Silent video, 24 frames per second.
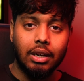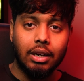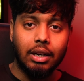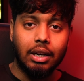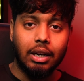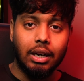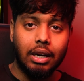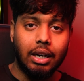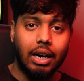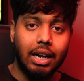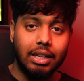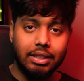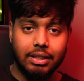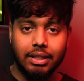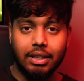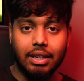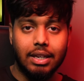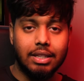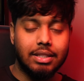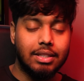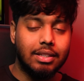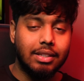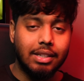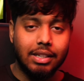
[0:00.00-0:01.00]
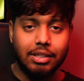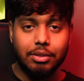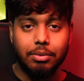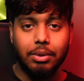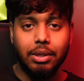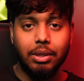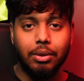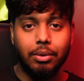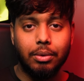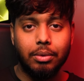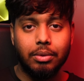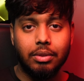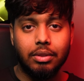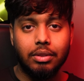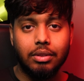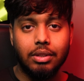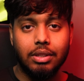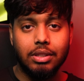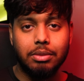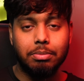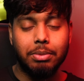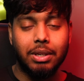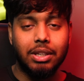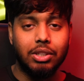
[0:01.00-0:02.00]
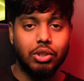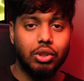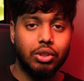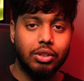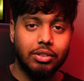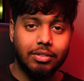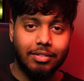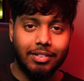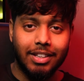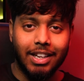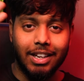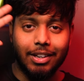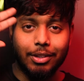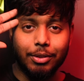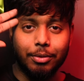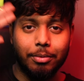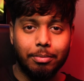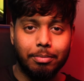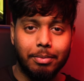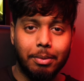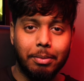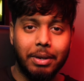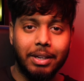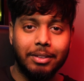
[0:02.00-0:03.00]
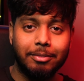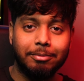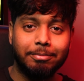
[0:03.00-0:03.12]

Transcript: I'll see you guys in the next video. This is Manish.